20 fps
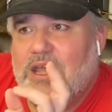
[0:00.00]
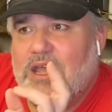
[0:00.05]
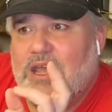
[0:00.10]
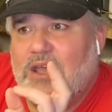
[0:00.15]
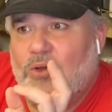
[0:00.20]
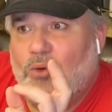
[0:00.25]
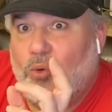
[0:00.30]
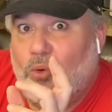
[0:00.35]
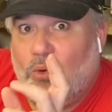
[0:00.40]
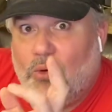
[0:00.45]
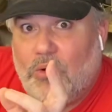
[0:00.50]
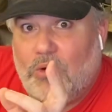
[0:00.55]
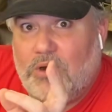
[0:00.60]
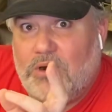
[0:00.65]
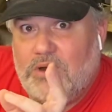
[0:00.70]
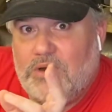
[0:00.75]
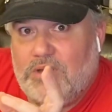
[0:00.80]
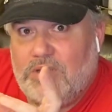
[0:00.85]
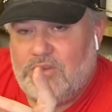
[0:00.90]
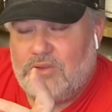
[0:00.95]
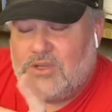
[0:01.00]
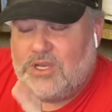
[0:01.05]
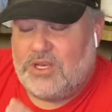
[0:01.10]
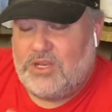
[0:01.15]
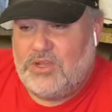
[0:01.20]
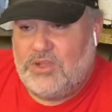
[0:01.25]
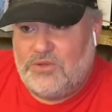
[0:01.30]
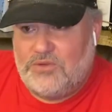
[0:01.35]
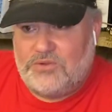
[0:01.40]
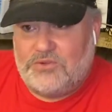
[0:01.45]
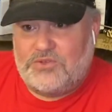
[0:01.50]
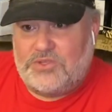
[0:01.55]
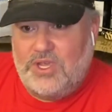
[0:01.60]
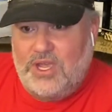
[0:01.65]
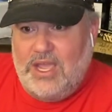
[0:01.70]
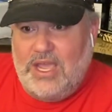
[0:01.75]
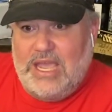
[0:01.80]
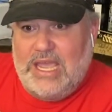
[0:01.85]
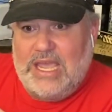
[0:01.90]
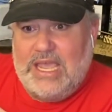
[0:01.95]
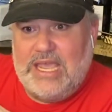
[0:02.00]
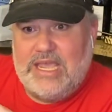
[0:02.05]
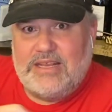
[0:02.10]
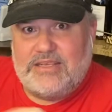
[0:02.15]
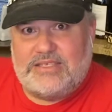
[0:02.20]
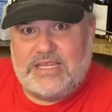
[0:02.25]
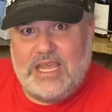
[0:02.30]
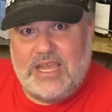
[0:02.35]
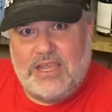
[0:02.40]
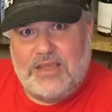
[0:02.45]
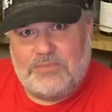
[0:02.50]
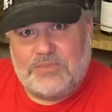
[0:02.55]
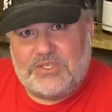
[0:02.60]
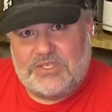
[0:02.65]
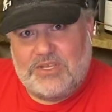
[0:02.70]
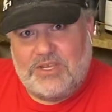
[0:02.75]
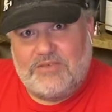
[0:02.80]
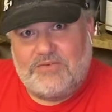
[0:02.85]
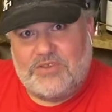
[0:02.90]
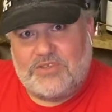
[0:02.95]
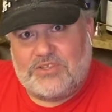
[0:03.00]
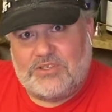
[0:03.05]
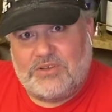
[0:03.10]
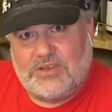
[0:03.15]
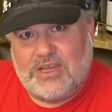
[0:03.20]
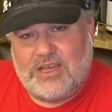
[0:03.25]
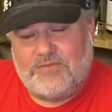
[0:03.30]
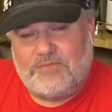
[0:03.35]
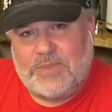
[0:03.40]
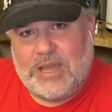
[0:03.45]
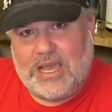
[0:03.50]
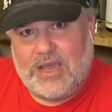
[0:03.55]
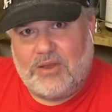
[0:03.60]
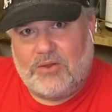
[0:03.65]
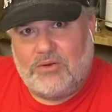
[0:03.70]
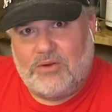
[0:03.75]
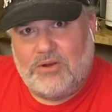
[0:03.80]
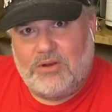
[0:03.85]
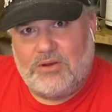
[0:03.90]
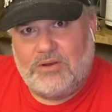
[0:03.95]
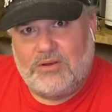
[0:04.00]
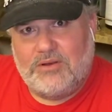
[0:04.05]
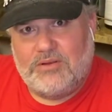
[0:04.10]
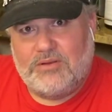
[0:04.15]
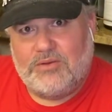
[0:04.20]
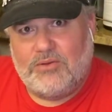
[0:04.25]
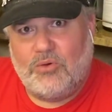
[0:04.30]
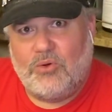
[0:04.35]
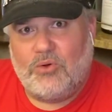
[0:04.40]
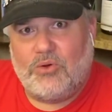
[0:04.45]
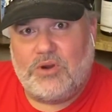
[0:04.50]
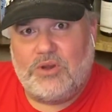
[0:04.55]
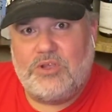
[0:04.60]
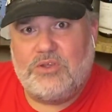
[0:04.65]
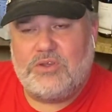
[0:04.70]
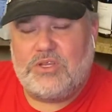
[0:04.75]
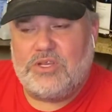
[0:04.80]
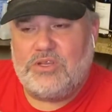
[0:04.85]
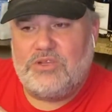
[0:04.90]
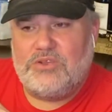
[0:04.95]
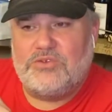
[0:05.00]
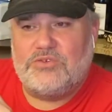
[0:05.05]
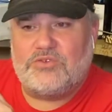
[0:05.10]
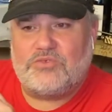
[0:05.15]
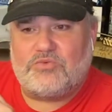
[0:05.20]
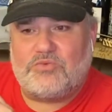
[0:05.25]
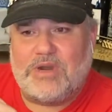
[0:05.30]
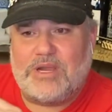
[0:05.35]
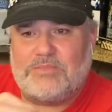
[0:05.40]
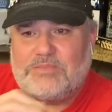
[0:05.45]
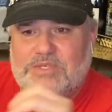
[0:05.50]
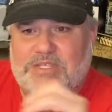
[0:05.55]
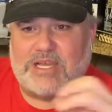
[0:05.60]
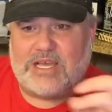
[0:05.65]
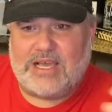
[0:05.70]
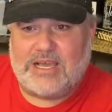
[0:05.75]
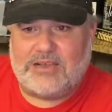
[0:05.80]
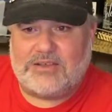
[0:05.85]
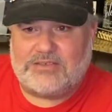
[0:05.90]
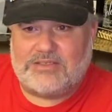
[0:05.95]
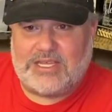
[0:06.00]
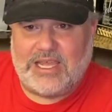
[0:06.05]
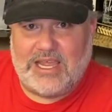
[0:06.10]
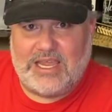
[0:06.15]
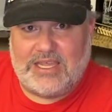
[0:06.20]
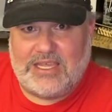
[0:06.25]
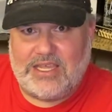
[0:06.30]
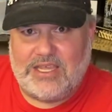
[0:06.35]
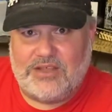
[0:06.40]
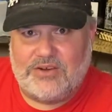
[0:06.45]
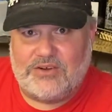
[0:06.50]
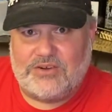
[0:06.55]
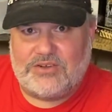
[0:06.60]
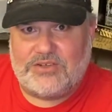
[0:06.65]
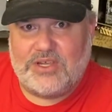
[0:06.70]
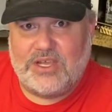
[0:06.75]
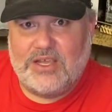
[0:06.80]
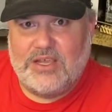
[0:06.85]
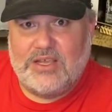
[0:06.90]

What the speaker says: Or you can use heat tapes if you still have power. Or you can use reptile tank heaters.